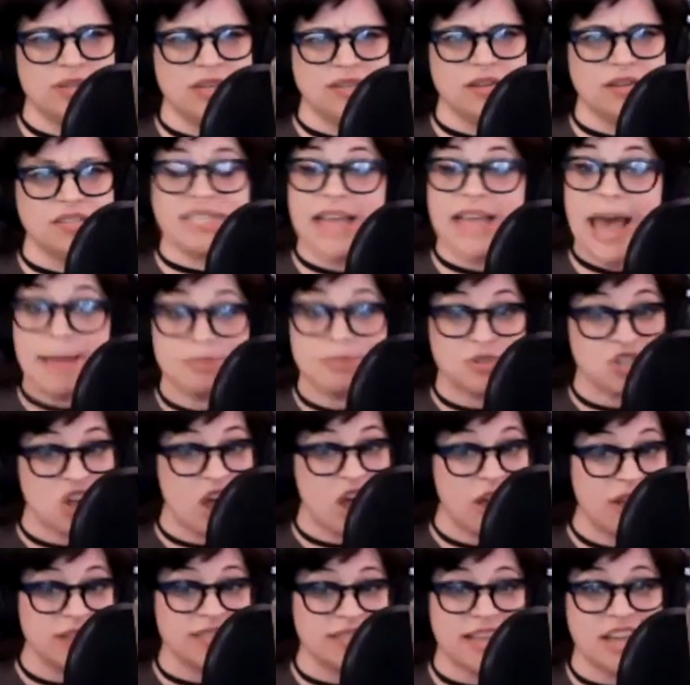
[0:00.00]
yep.
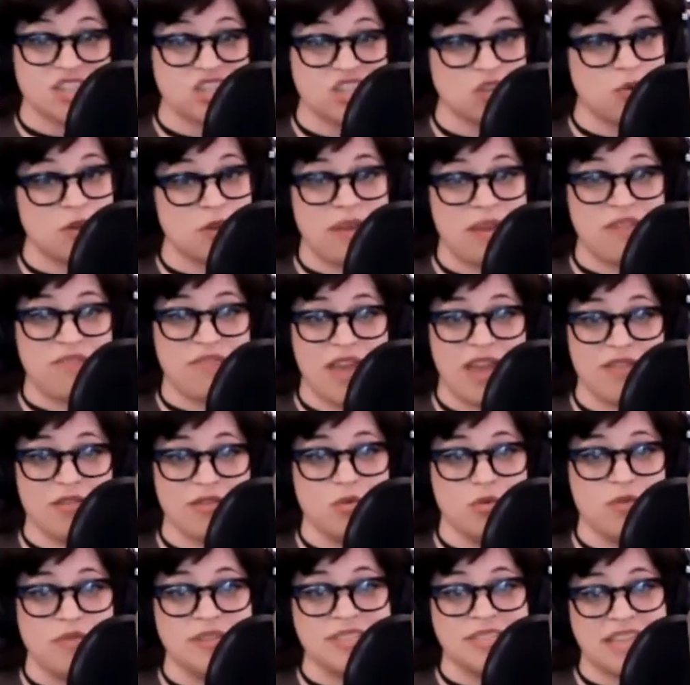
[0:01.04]
Slapshot is actually one of my
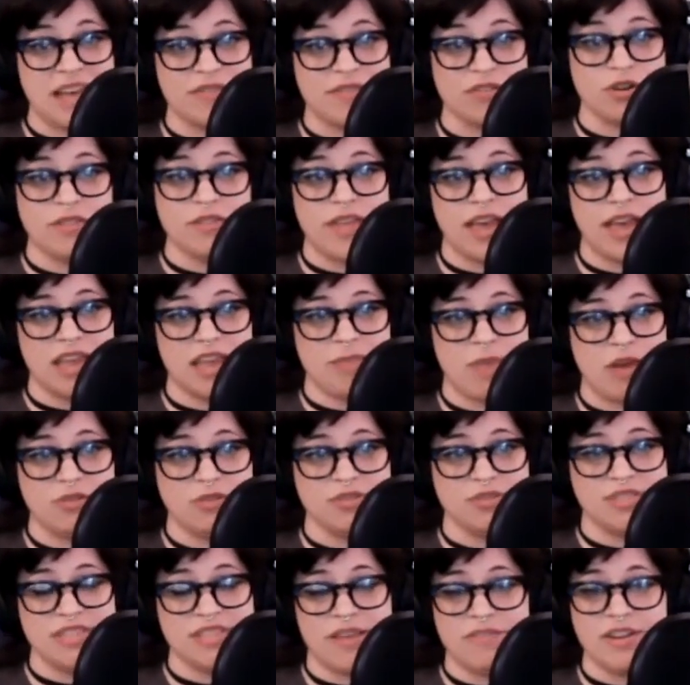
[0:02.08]
favorite movies ever. And that came out
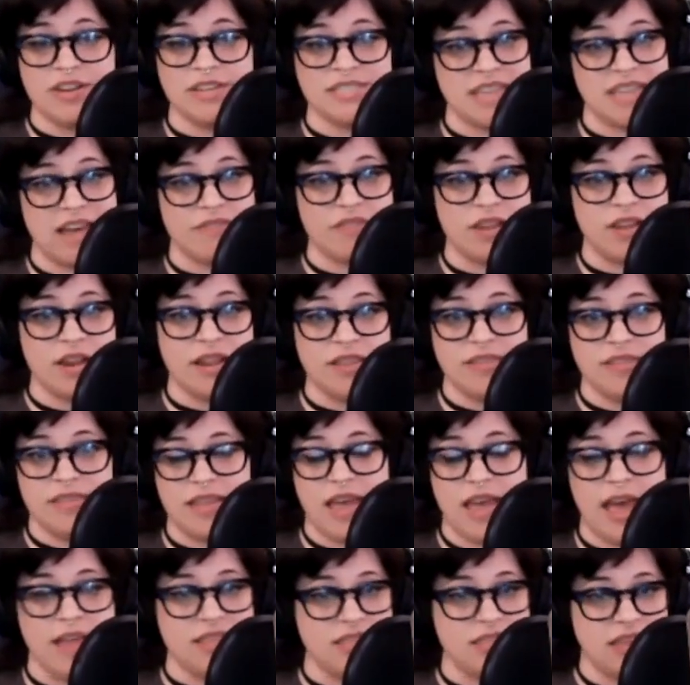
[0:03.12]
in seventy-seven. And
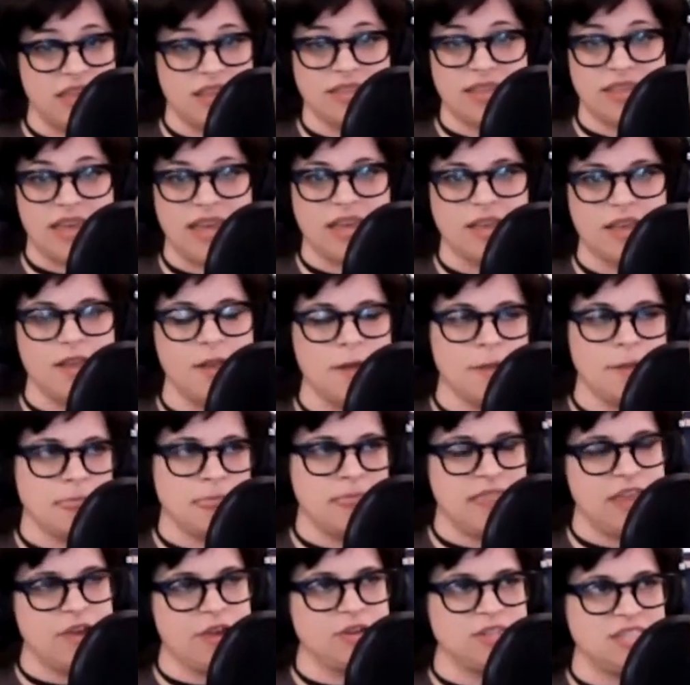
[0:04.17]
I think like
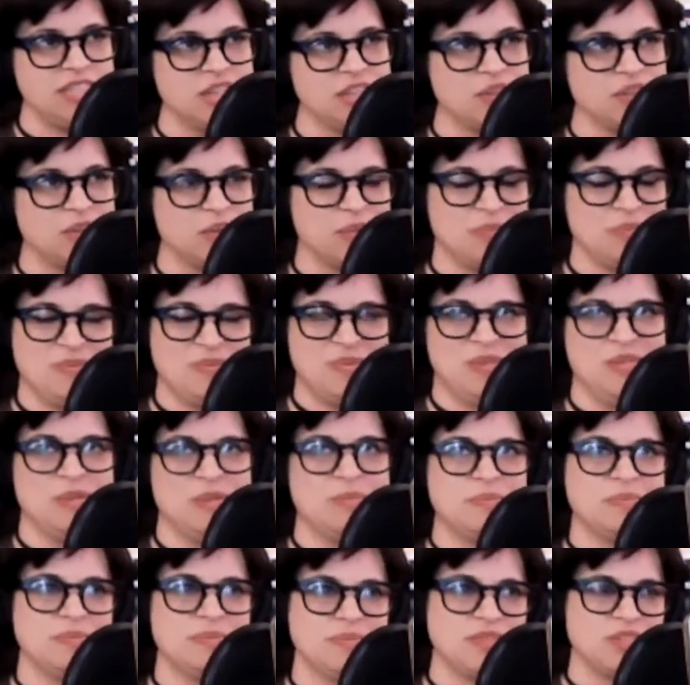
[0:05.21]
there are still
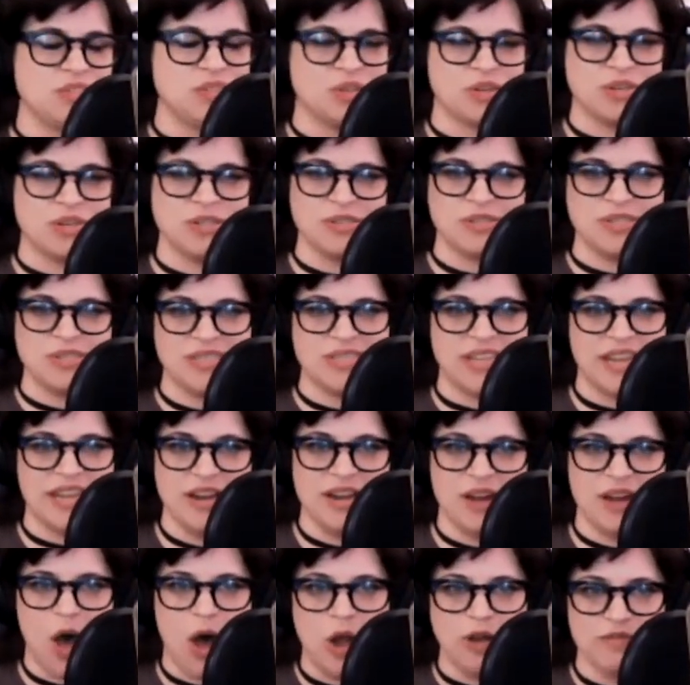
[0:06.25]
some slurs
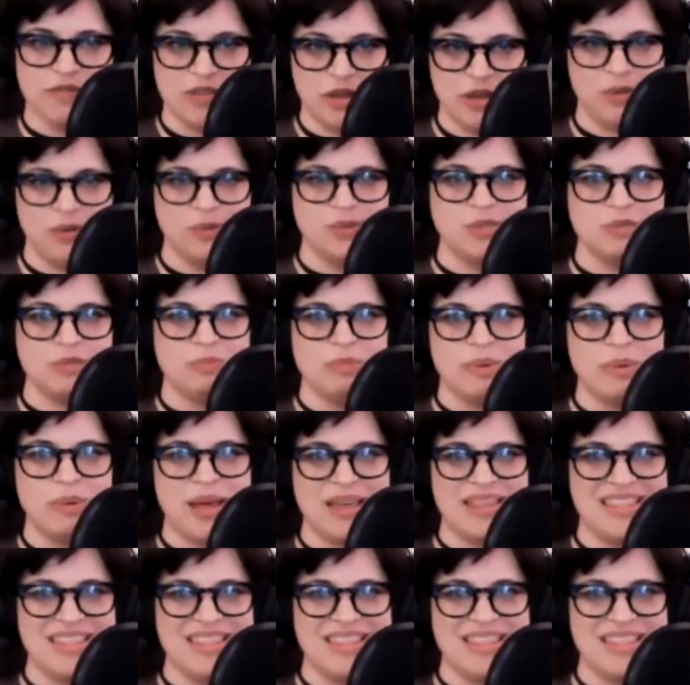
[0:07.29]
in all of those, but